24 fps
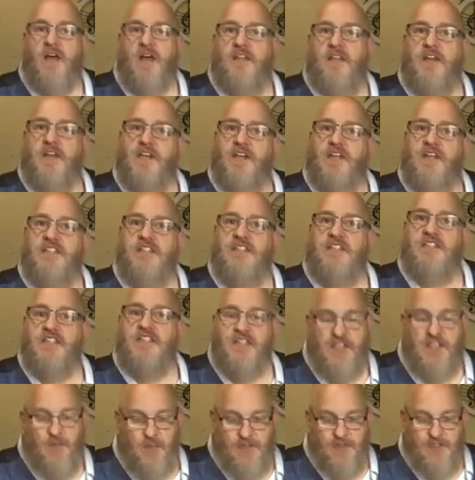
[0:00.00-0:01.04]
that are
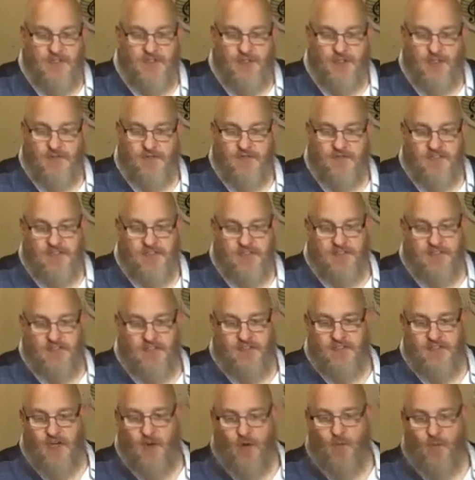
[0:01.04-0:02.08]
continuing
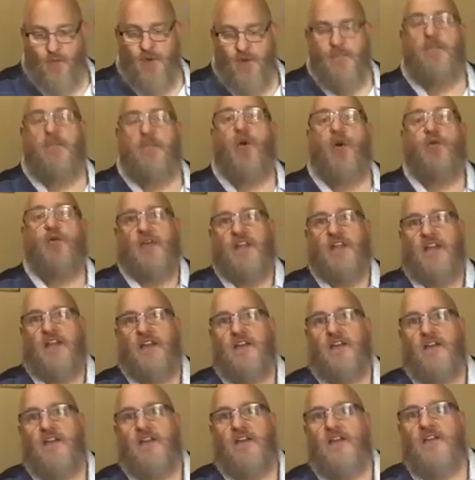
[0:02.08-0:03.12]
services remotely
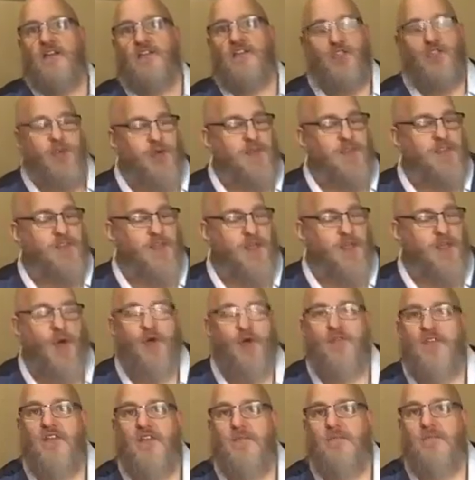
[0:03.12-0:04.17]
during the
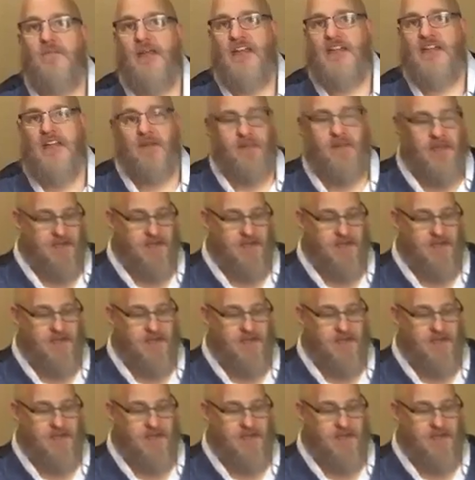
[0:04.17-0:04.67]
COVID pandemic.